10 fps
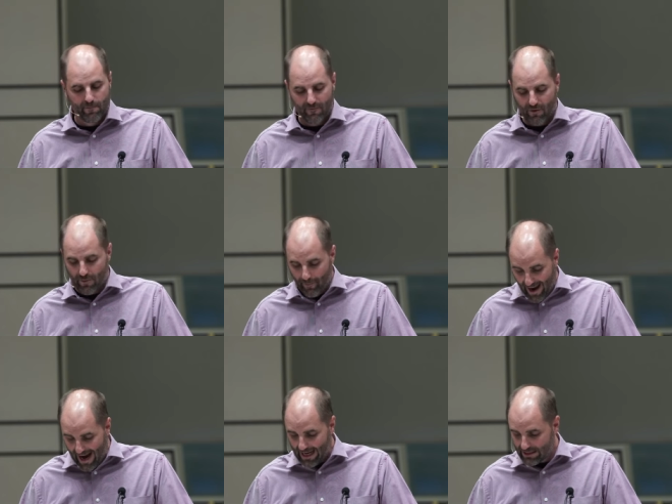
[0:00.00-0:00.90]
from the
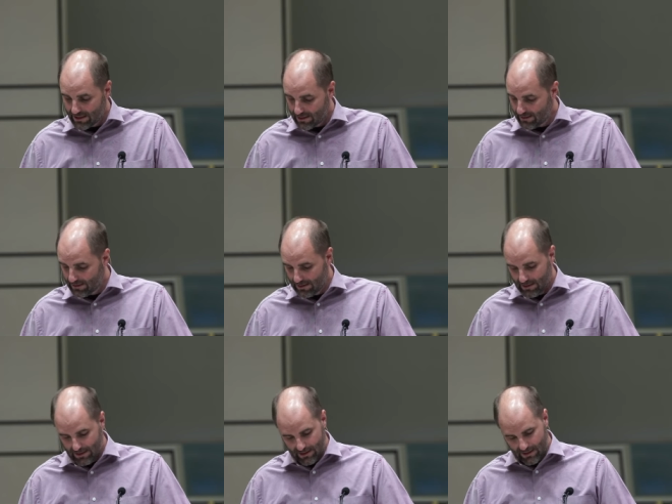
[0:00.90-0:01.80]
past
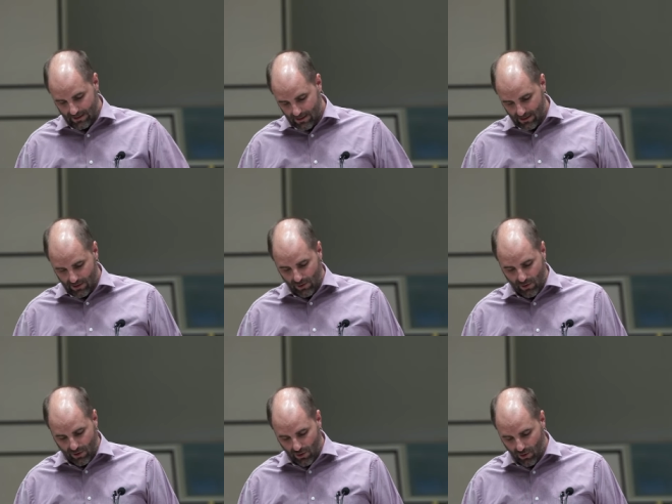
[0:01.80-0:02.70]
to
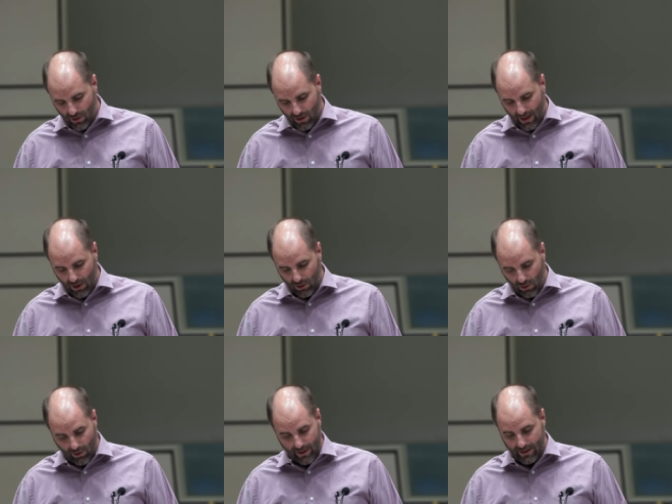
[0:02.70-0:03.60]
a newer and
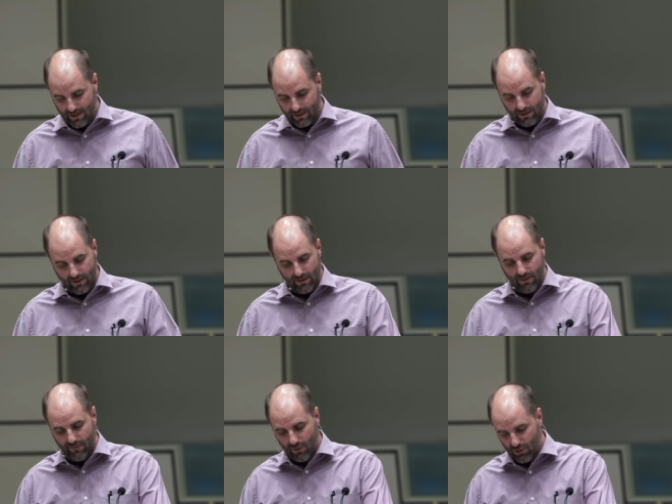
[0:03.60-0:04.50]
glorious
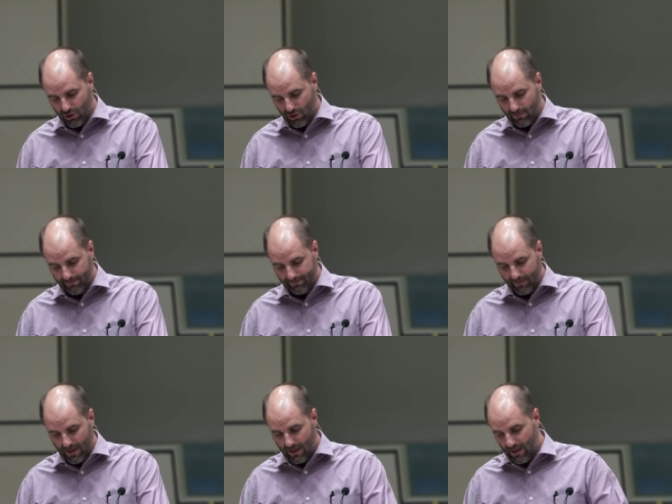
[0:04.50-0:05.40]
future.
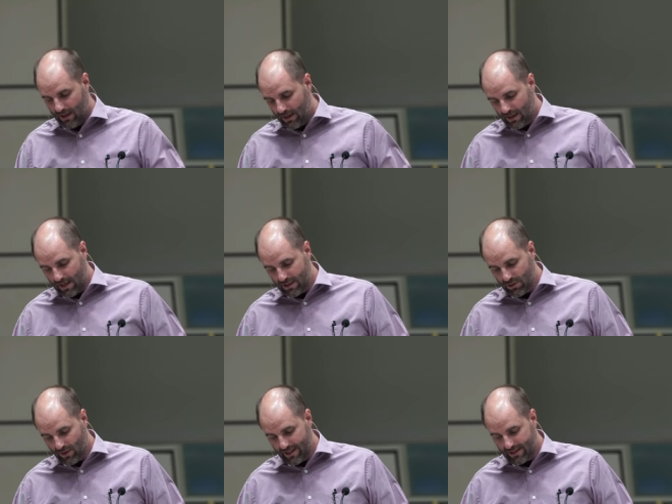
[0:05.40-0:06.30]
In
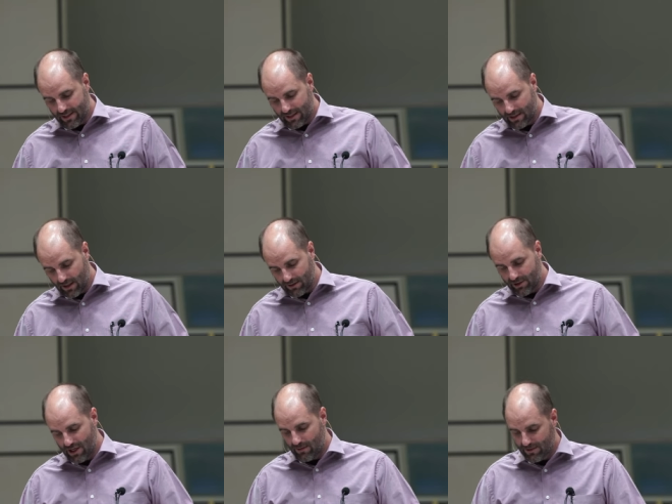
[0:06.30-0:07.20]
1926, Dr.
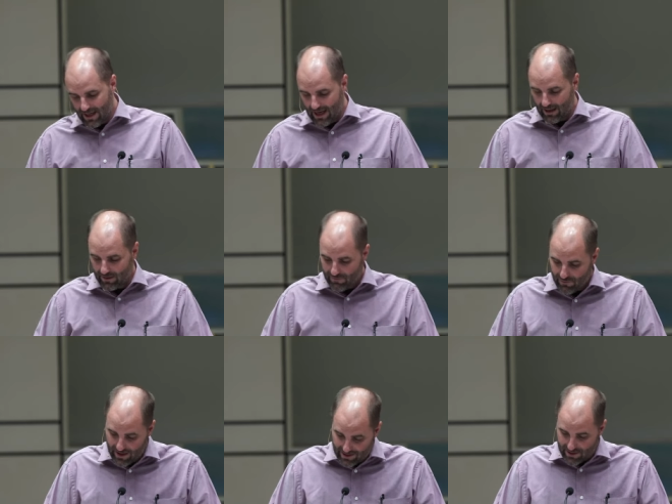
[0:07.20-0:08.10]
James Allen
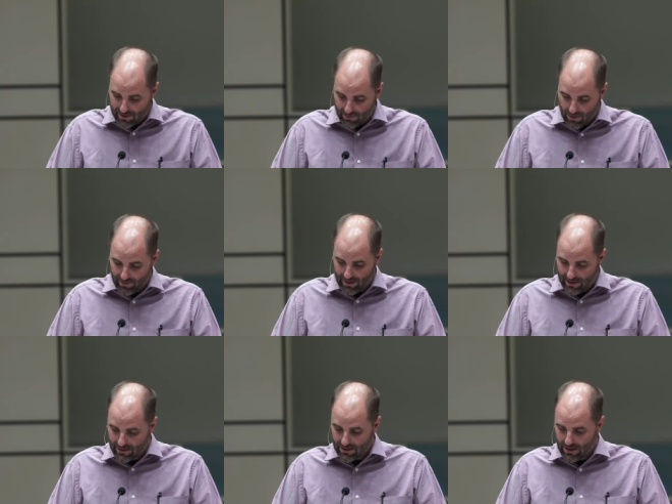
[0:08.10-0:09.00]
Francis wrote
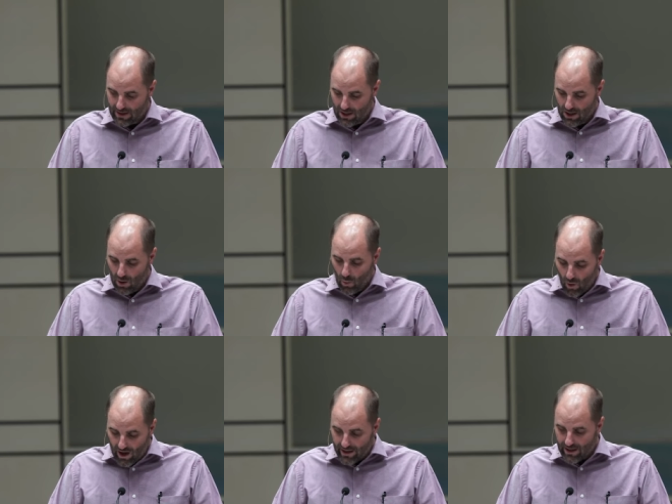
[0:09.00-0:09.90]
this
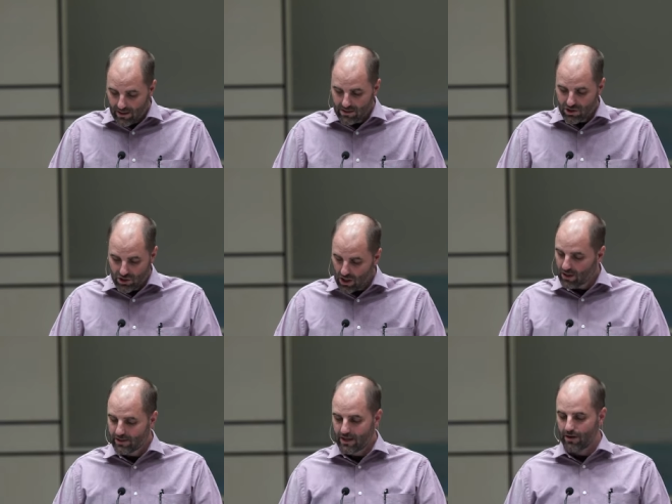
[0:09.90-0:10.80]
One
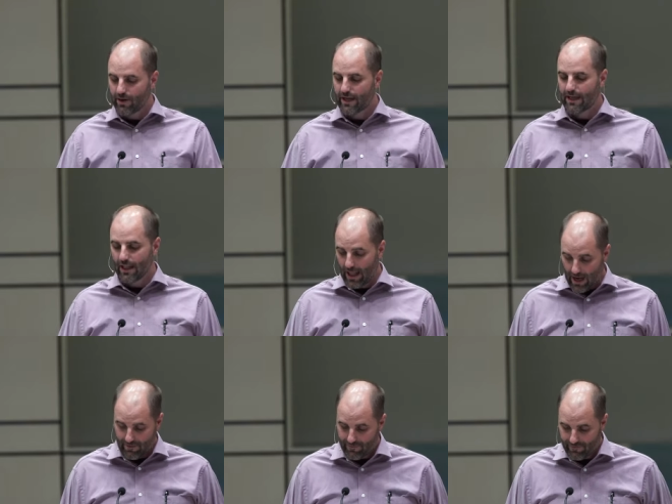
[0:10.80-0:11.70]
solitary
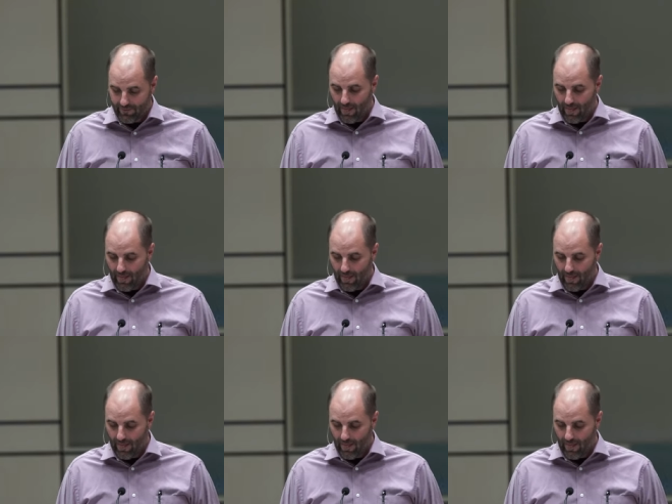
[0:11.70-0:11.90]
life